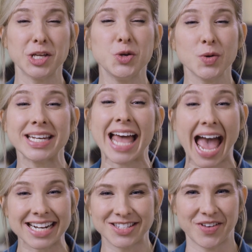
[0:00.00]
you can
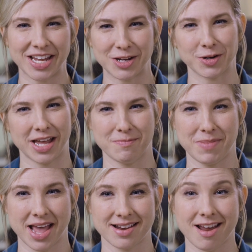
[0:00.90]
activate your
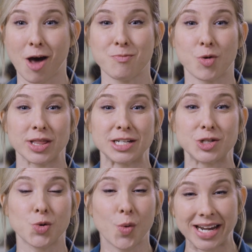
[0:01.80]
campaign on more than
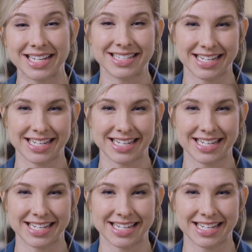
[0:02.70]
20